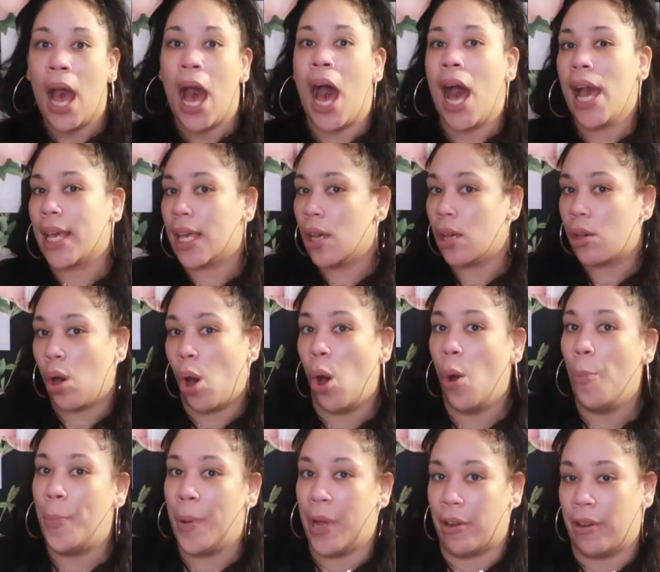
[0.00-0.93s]
I can
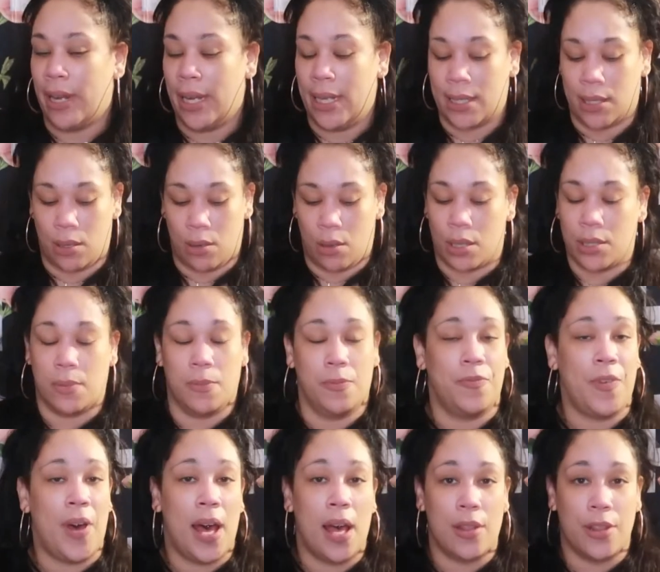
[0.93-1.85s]
co-parent. He's an awesome
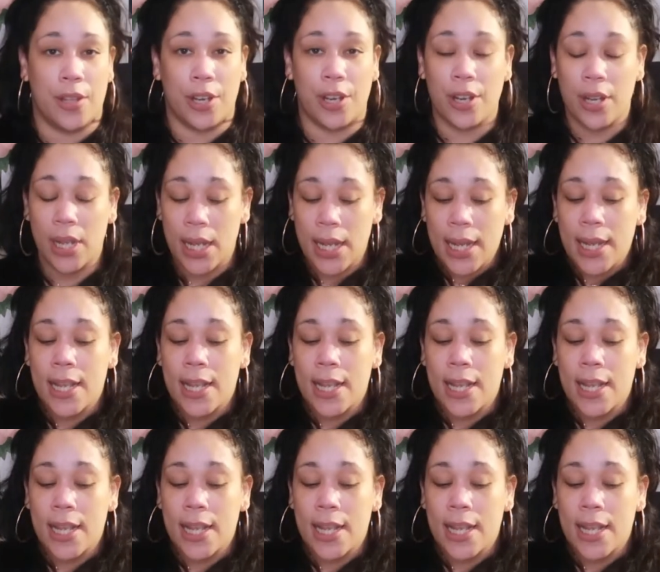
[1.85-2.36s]
father.